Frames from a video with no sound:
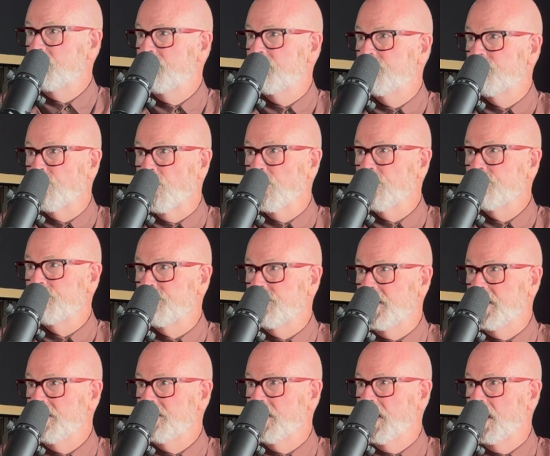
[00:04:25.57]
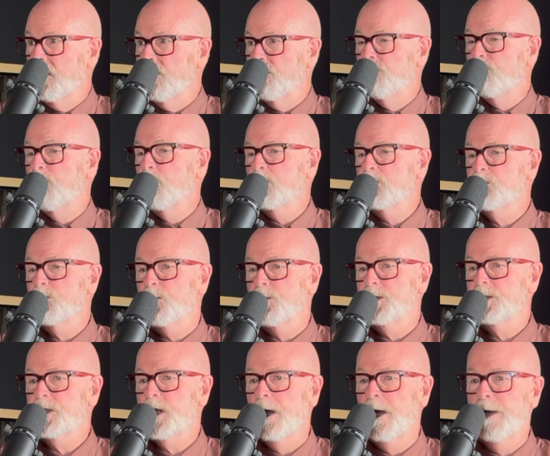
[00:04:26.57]
4
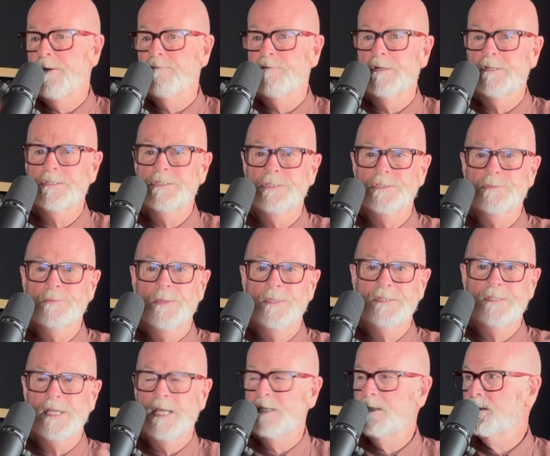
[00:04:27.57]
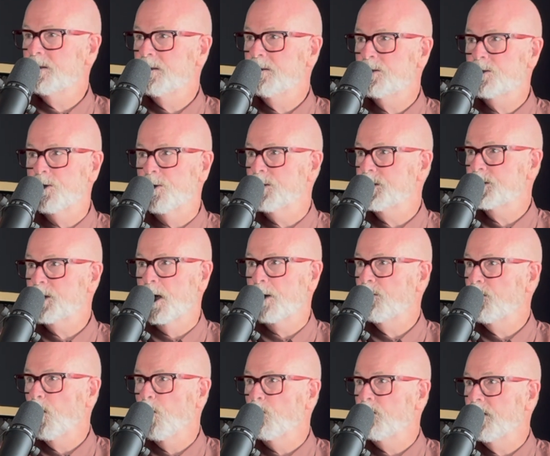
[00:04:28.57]
stories high versus 110 stories high,
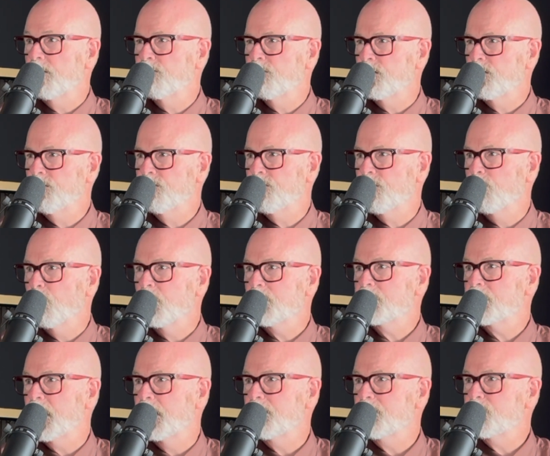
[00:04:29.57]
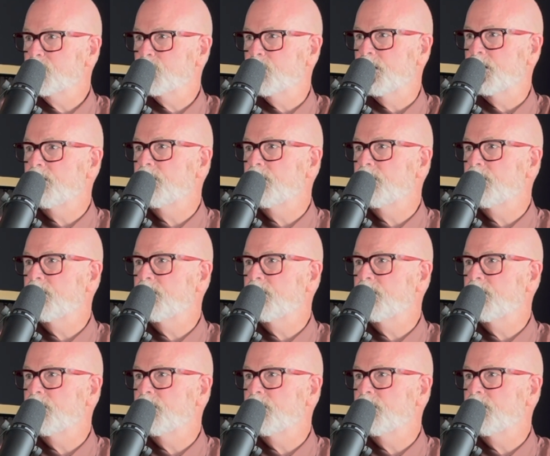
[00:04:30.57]
no different from one side of the street to